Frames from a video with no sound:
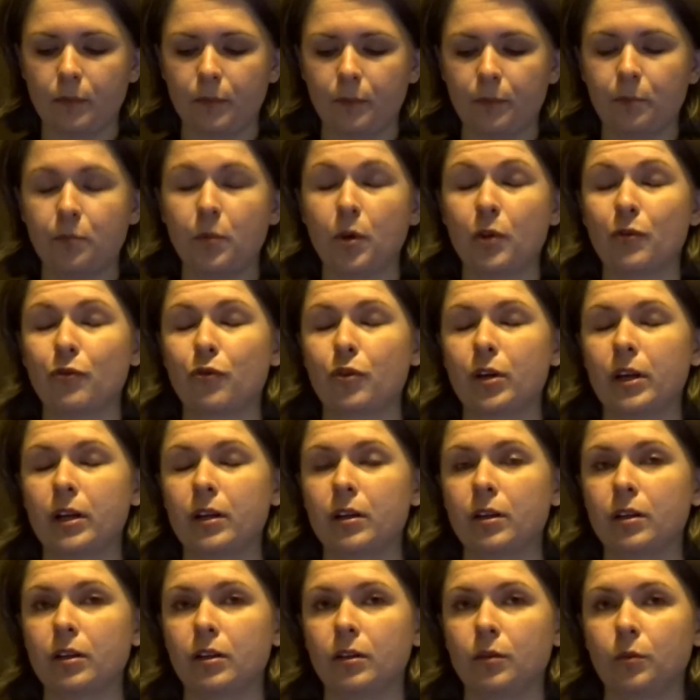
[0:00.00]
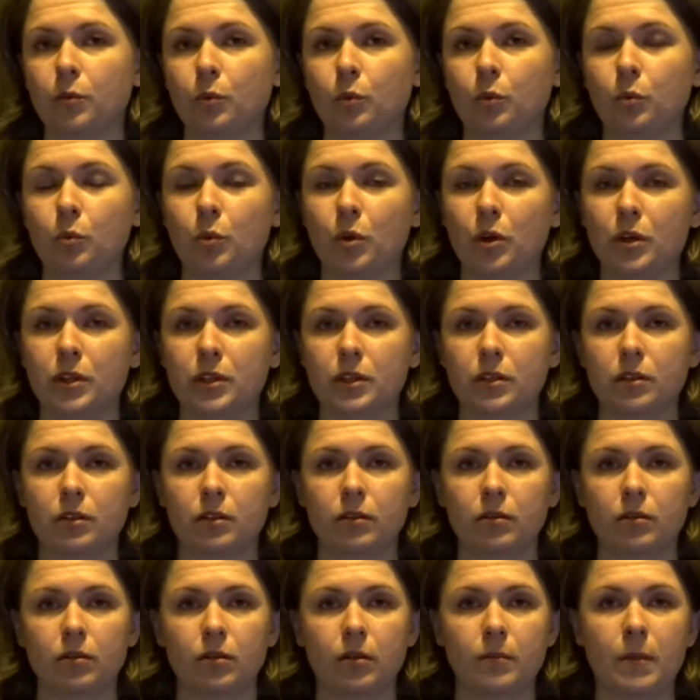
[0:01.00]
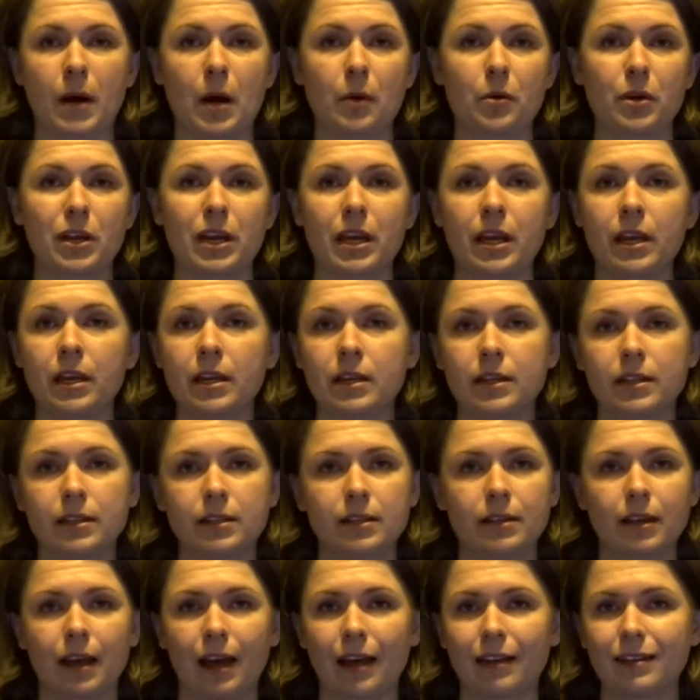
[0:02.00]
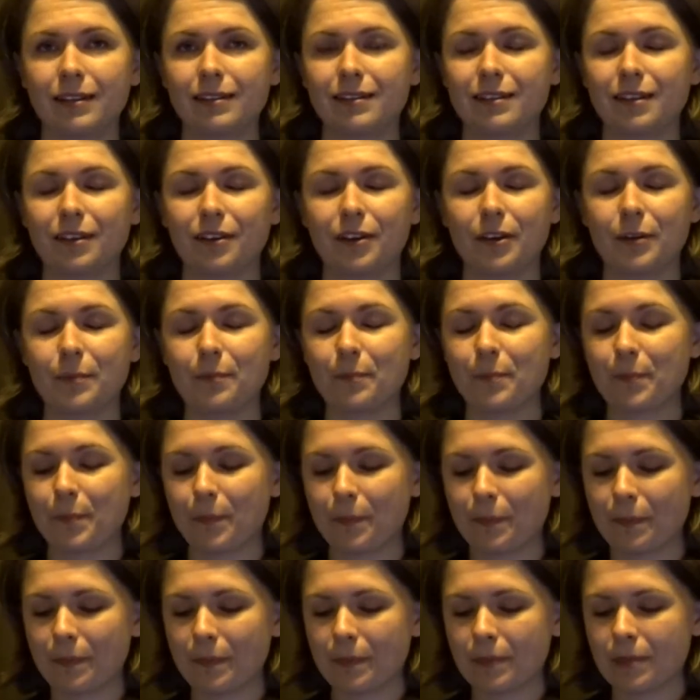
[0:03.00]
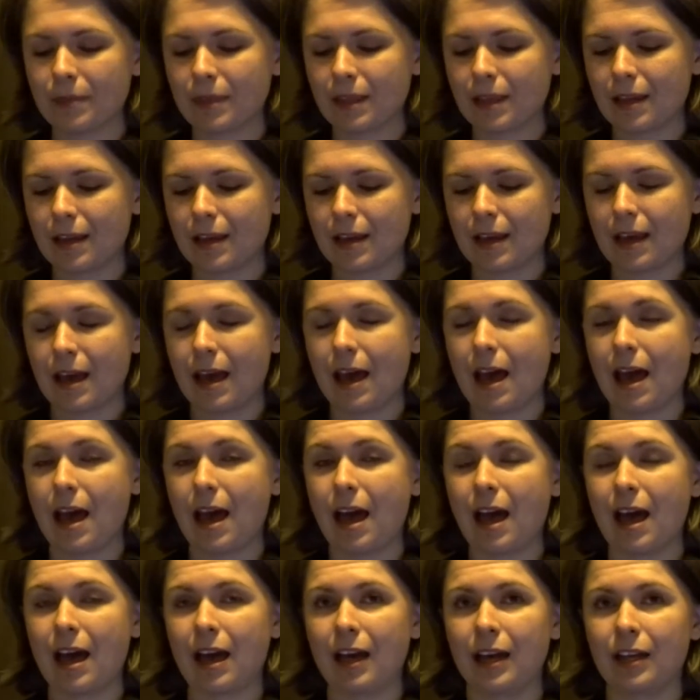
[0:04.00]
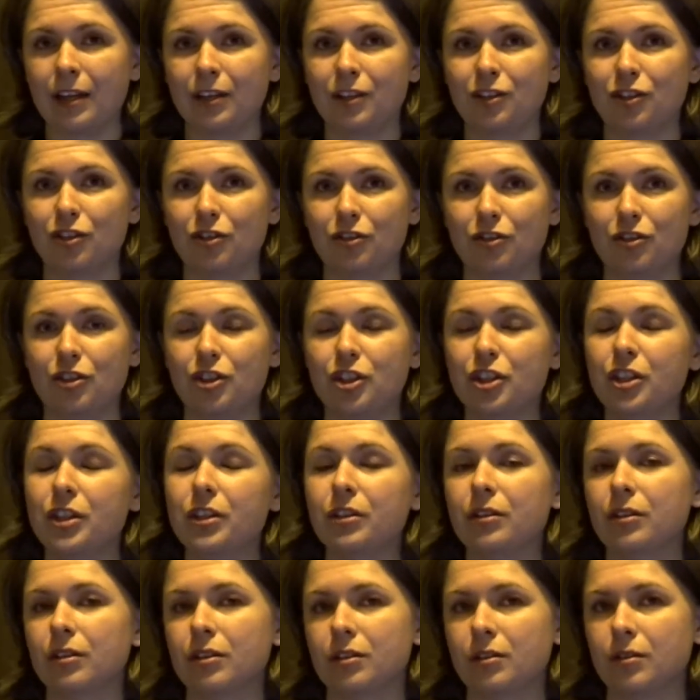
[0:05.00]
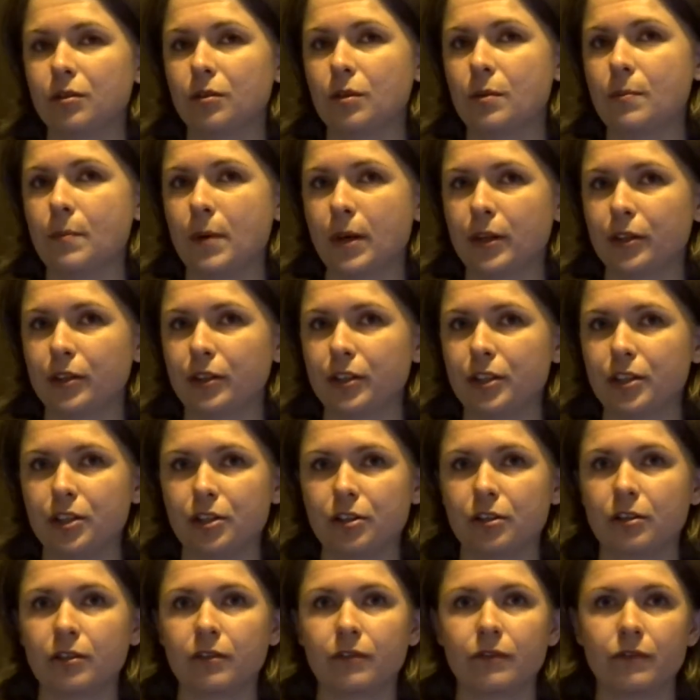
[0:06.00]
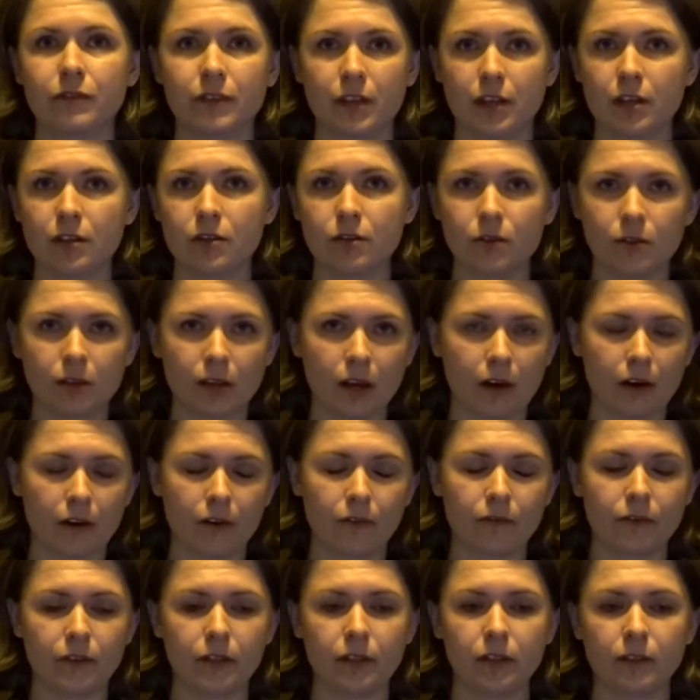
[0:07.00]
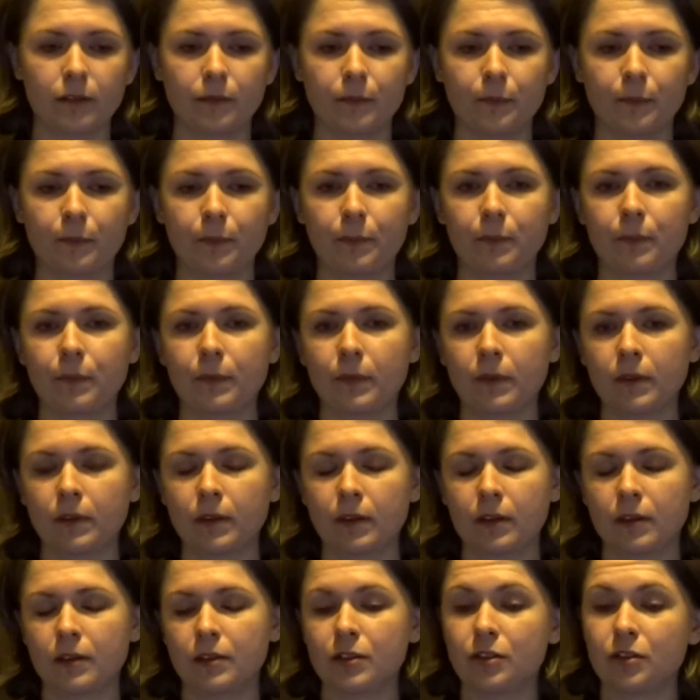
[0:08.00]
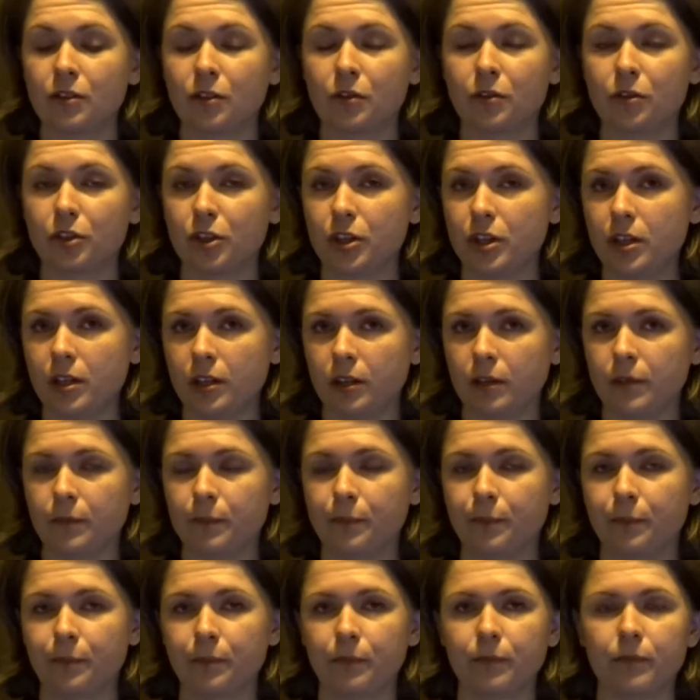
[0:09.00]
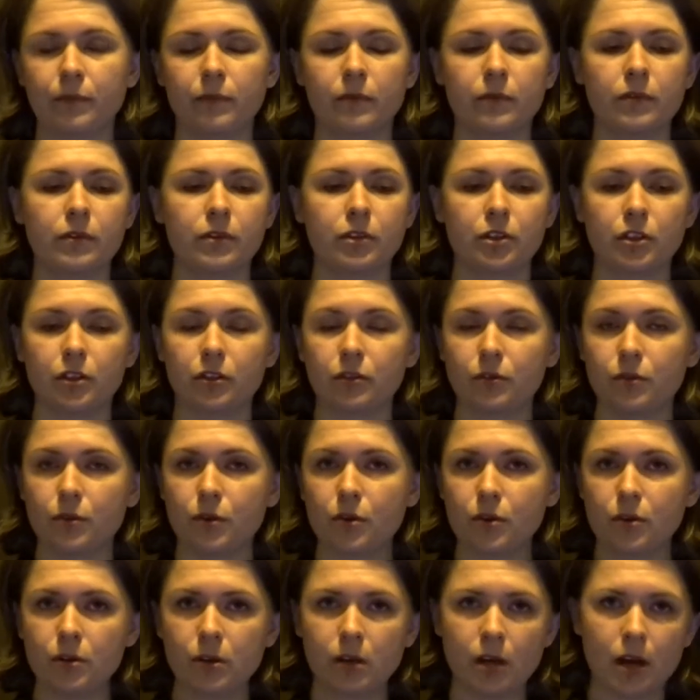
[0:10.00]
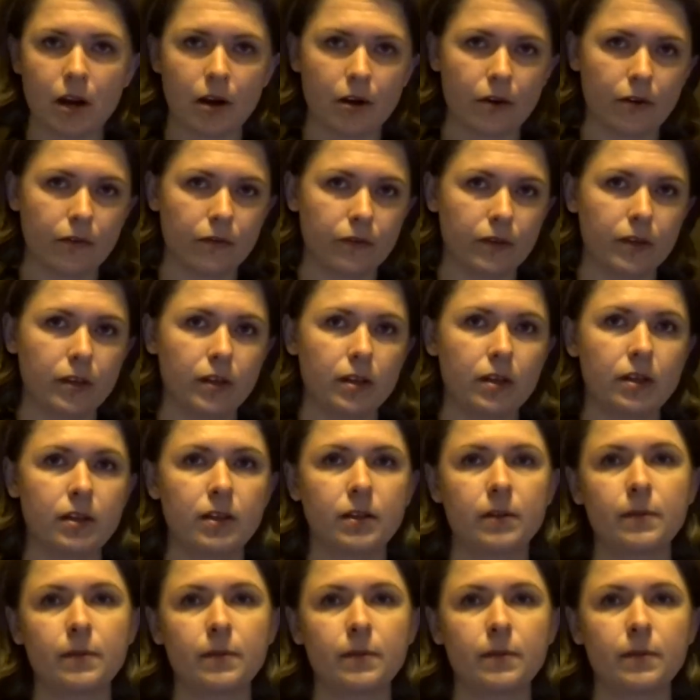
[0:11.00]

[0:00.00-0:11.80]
My friend was about 8 at the time, and she understood the message, take good care of it. So she did. She took good care of it.